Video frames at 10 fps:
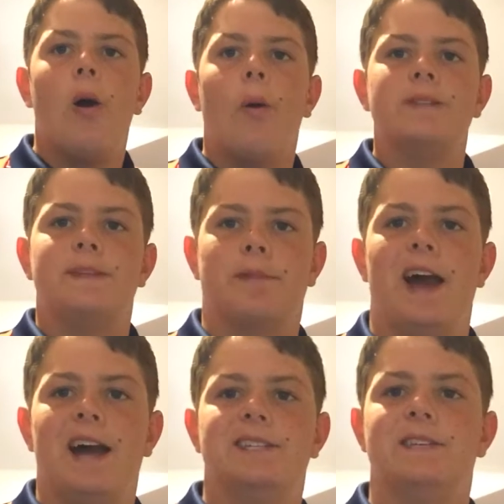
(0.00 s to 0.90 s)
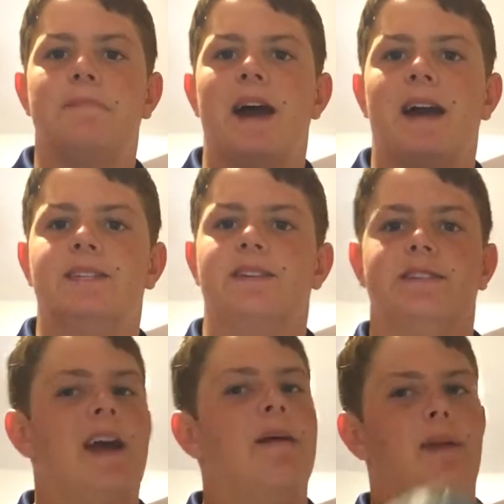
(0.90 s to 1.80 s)
What's up, guys? It's Max here.
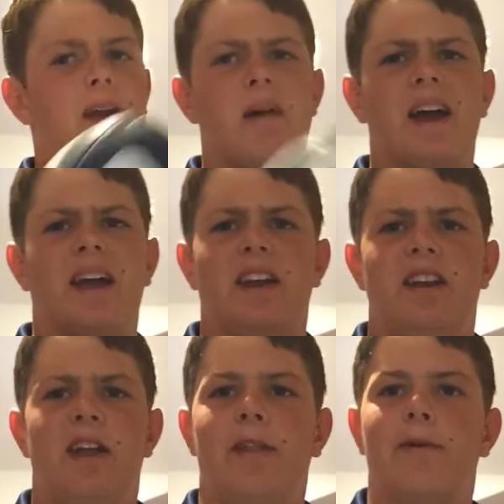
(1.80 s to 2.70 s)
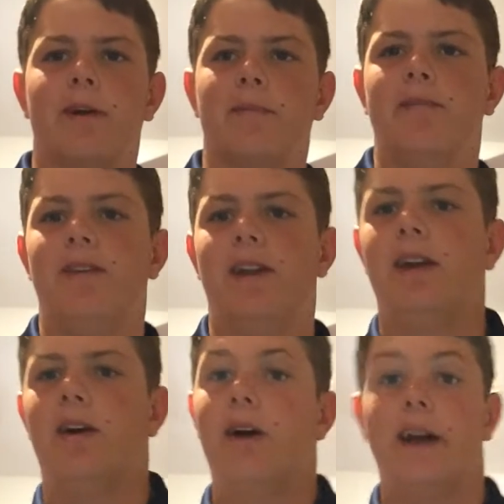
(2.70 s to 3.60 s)
Today I'm bringing back another rugby video.